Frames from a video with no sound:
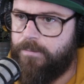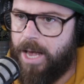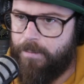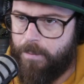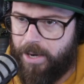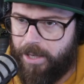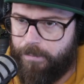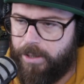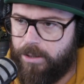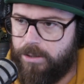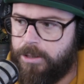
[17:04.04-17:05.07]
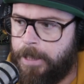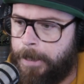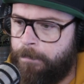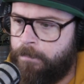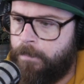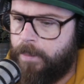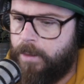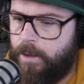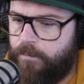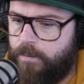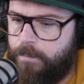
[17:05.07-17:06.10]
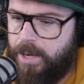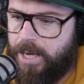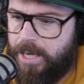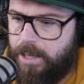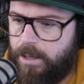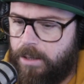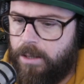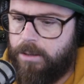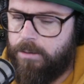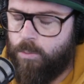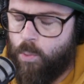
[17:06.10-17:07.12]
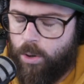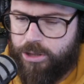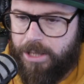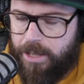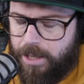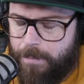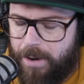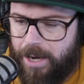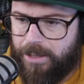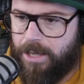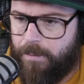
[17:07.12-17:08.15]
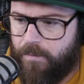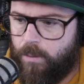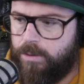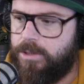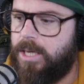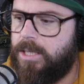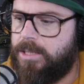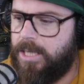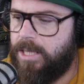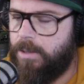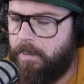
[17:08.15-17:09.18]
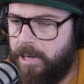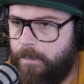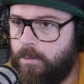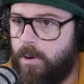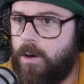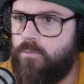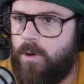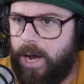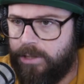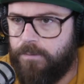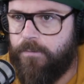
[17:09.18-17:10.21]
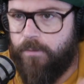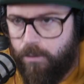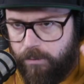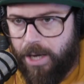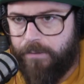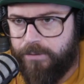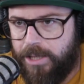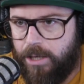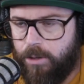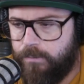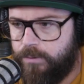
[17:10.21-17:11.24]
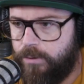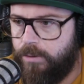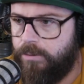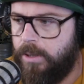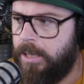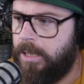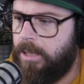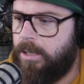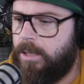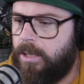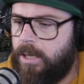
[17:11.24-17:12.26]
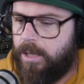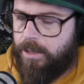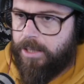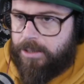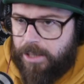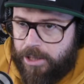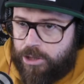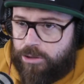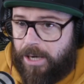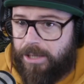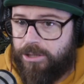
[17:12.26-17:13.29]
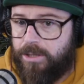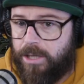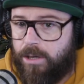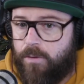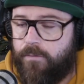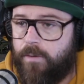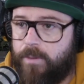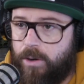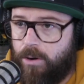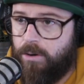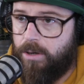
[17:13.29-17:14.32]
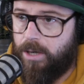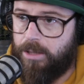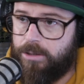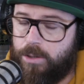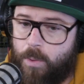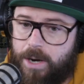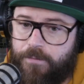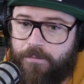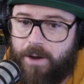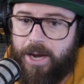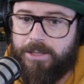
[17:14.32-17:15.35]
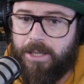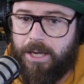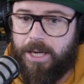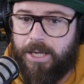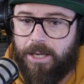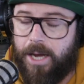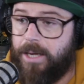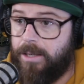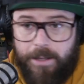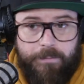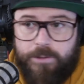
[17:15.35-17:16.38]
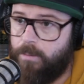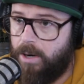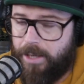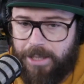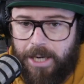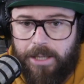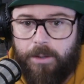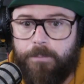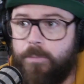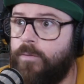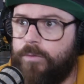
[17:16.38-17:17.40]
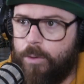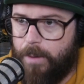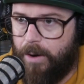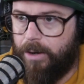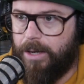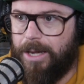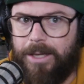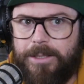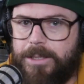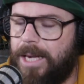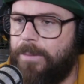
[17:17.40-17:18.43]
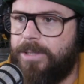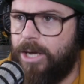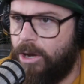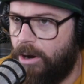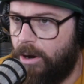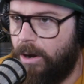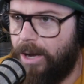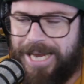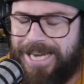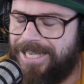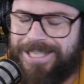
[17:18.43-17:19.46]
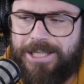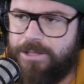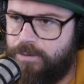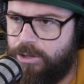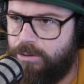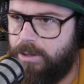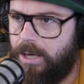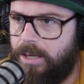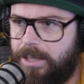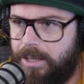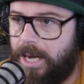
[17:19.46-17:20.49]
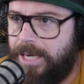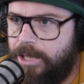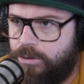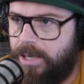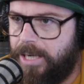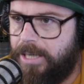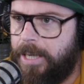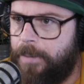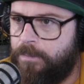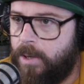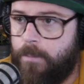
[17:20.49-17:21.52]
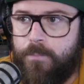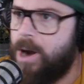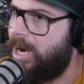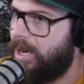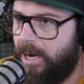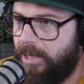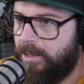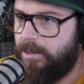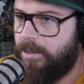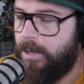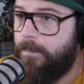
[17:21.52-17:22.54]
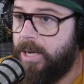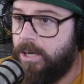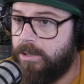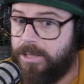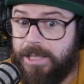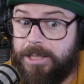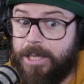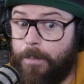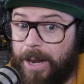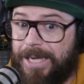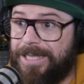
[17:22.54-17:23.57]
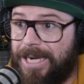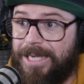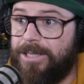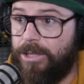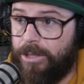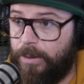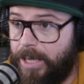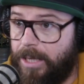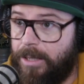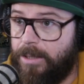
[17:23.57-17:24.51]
MMA, because for me, watching it the amount of time I've watched it and seeing the people rise and fall that I've seen come through, there's the distraction that go from the hunger. So when a fighter, like someone like Dan, that moved to America, slept in a car, eating tins of tuna, like literally breadline, because this is a place I need to do it,